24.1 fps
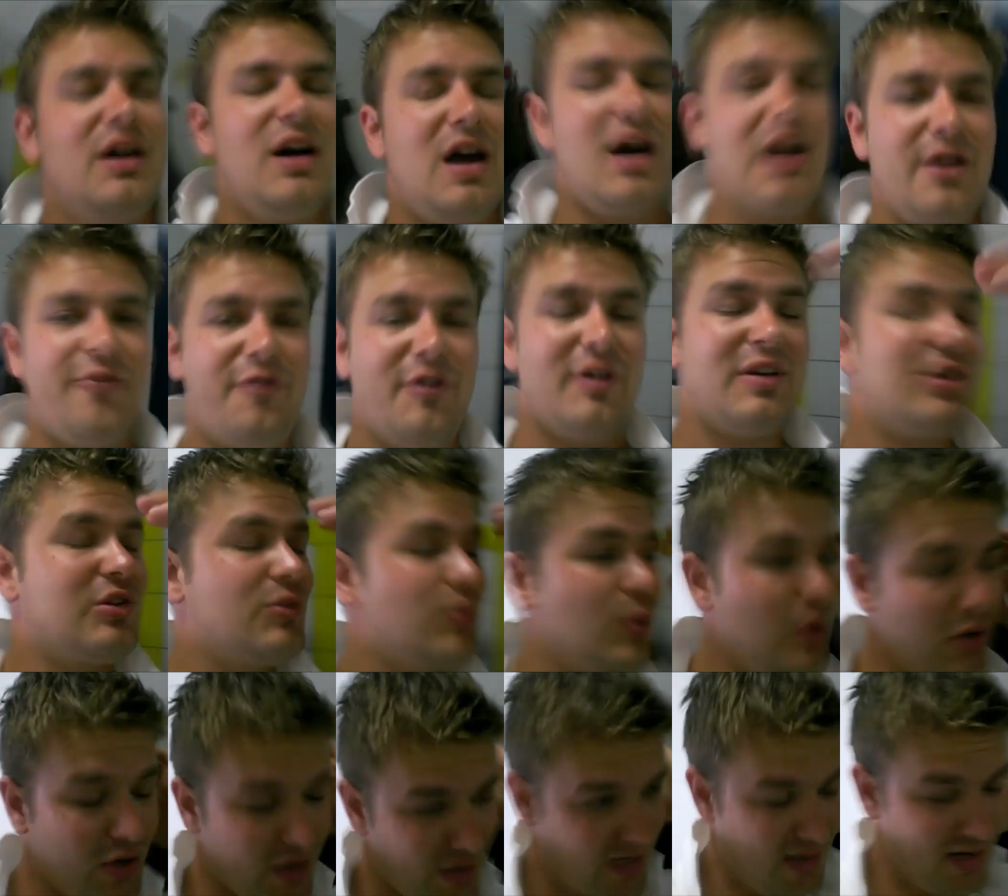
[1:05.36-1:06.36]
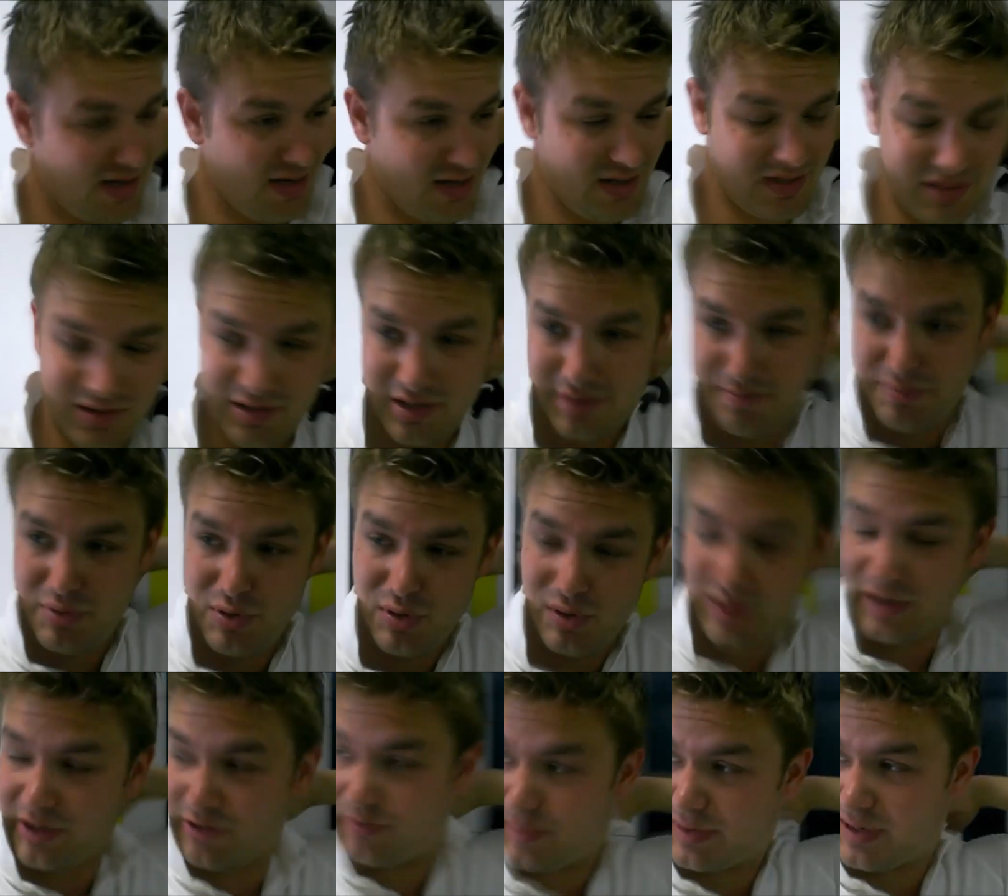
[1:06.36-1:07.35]
I finished working, the
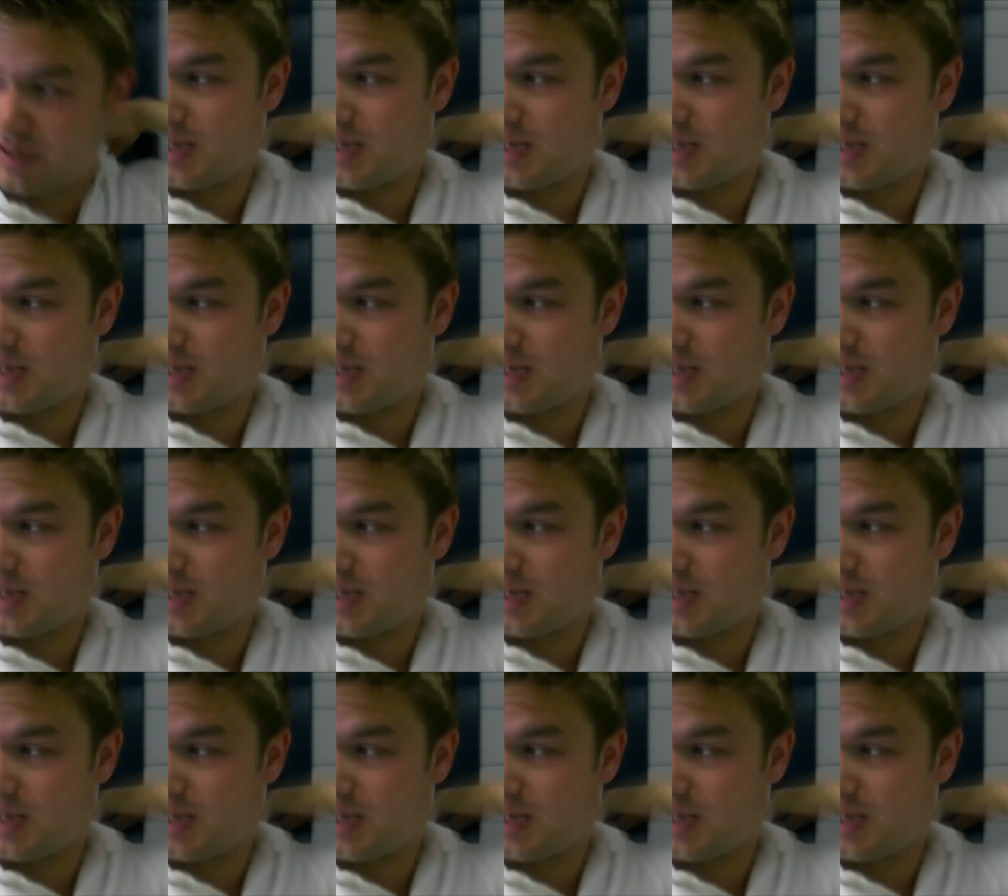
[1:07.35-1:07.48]
pool has been